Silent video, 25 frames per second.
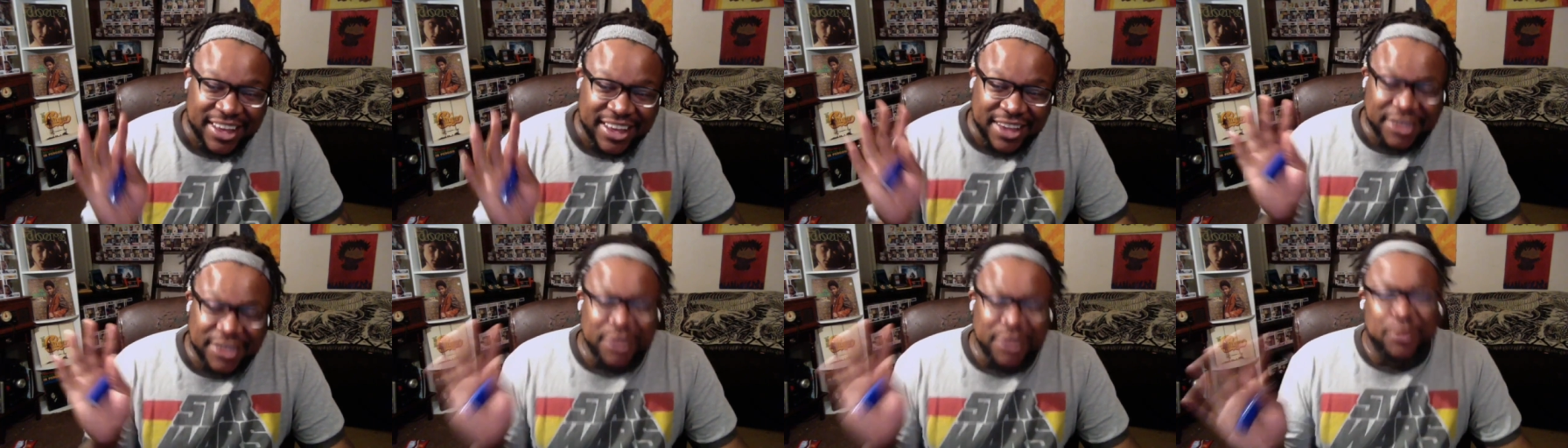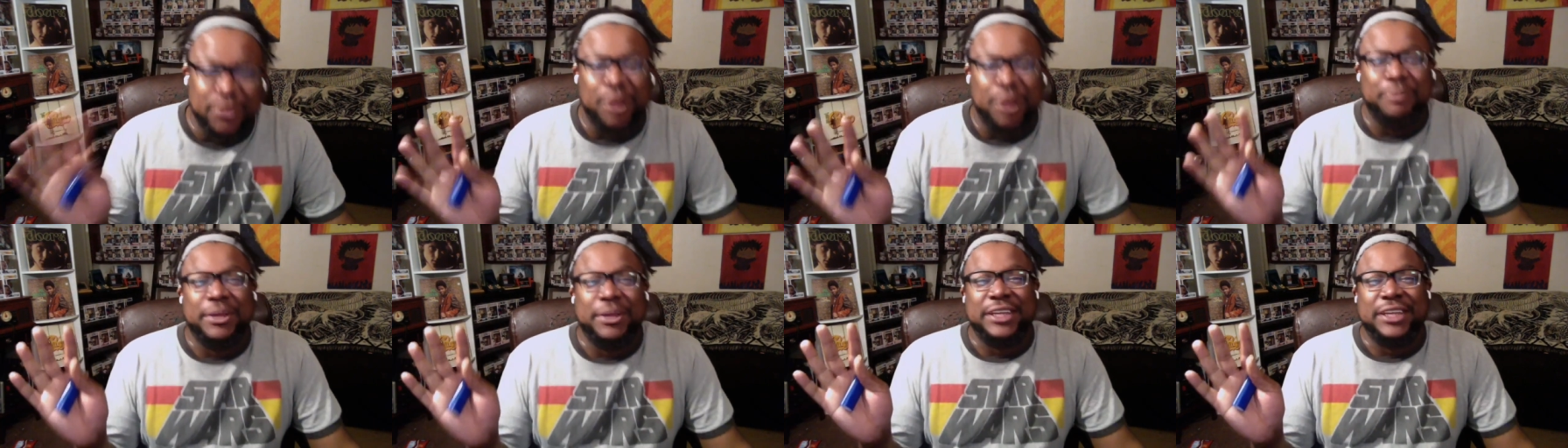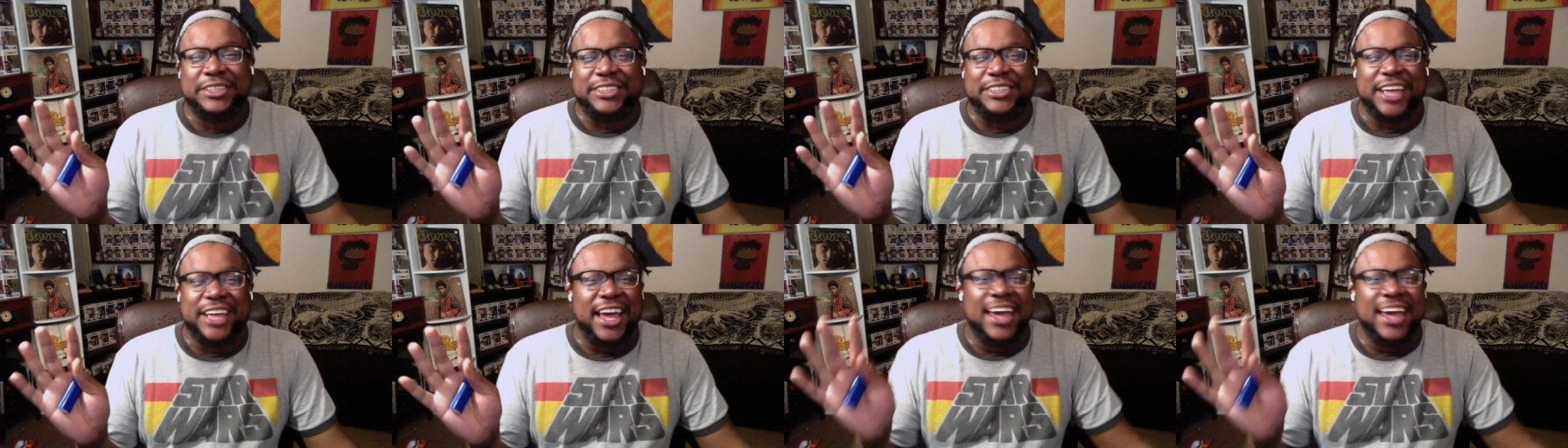You want me to
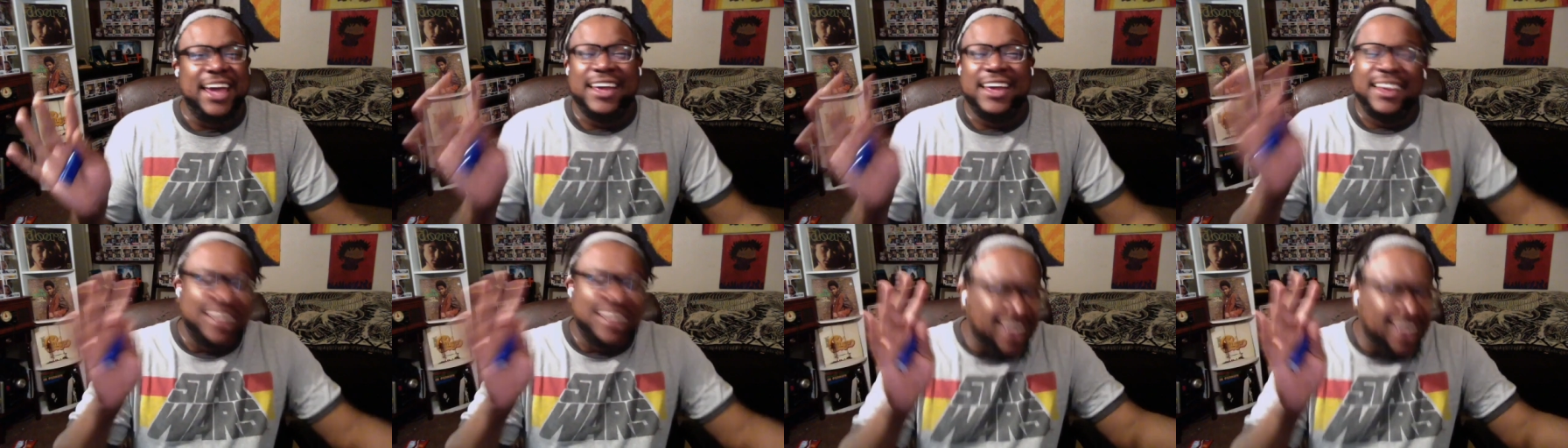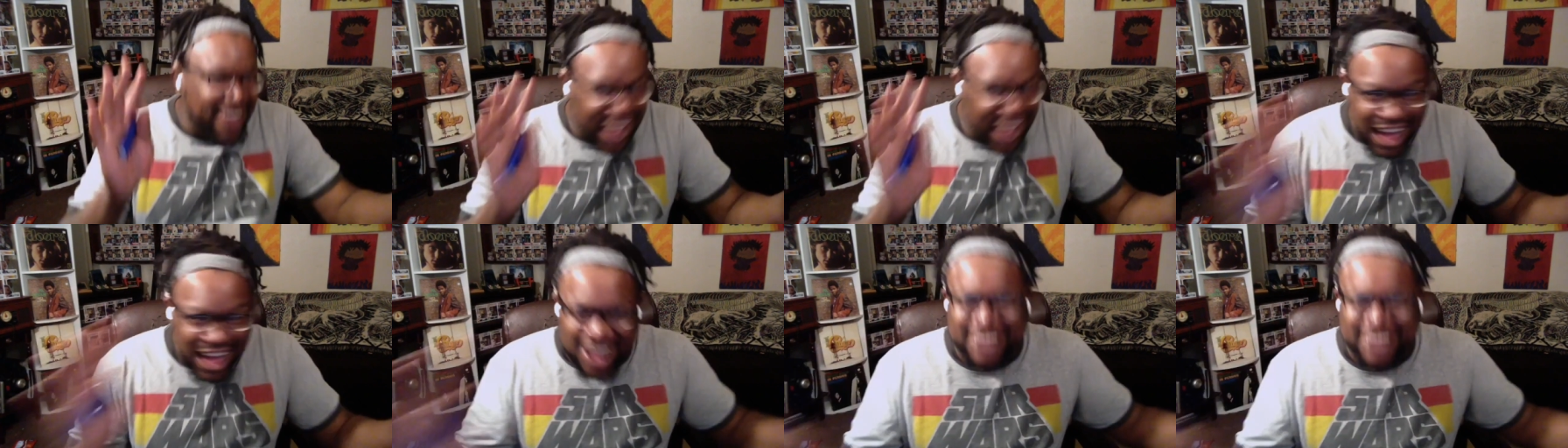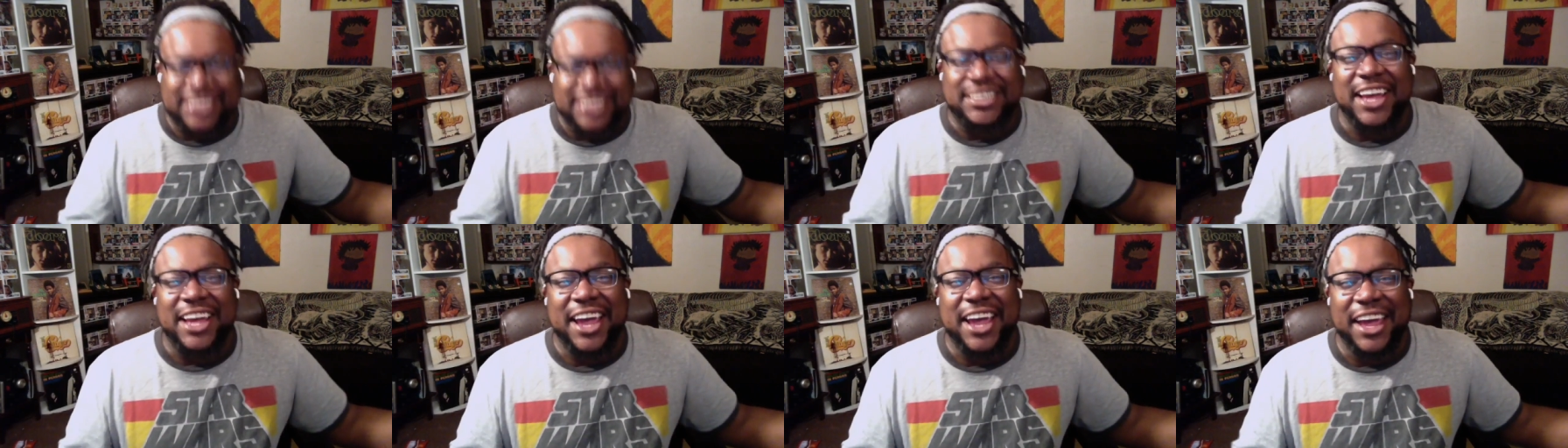say it? I'll
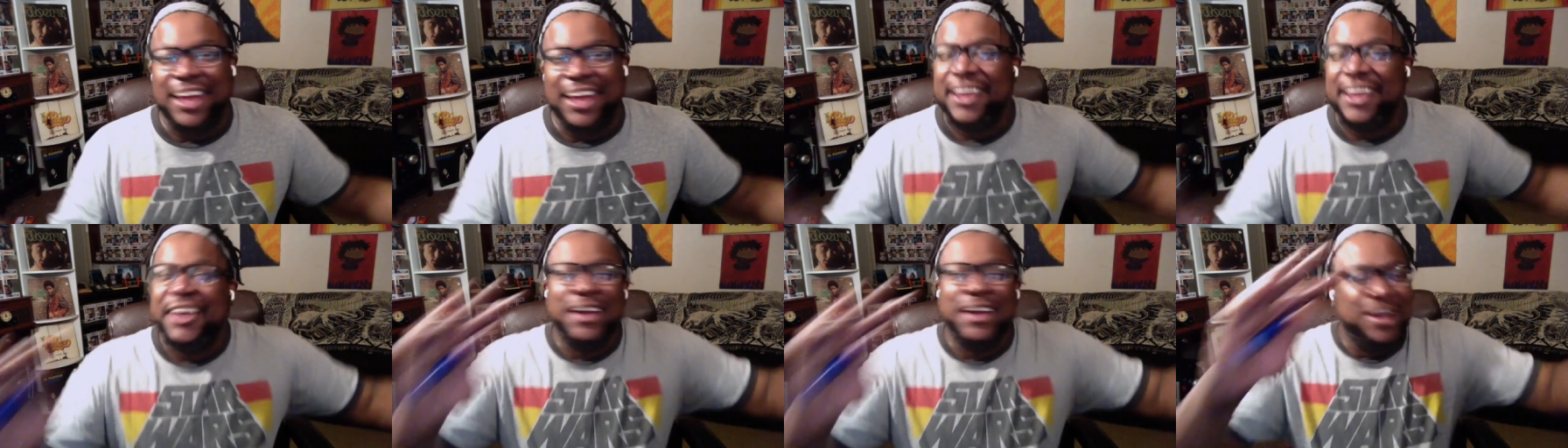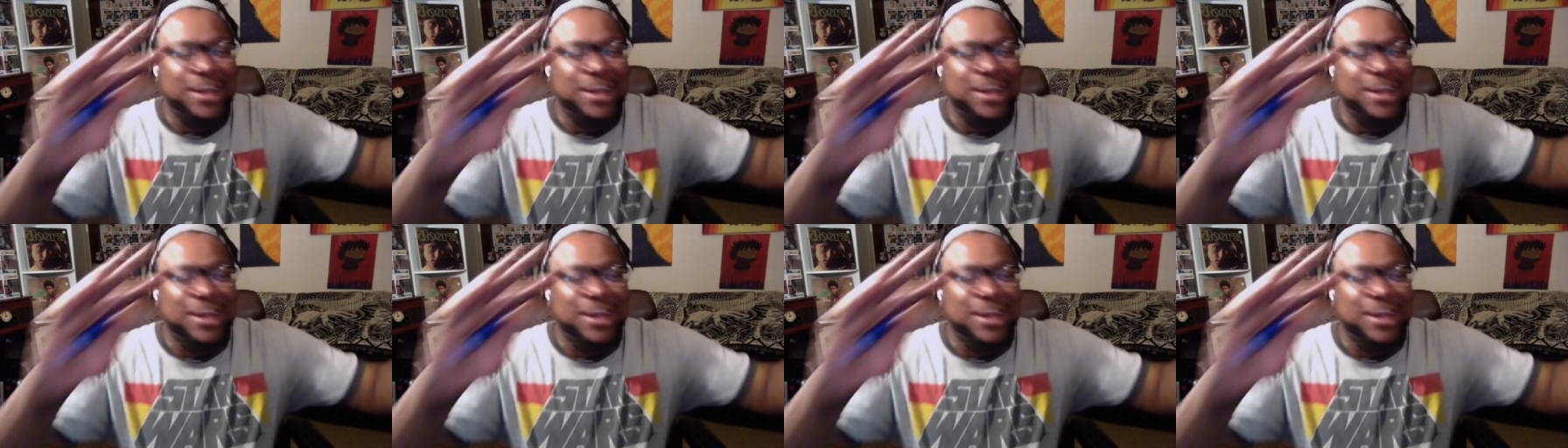say it.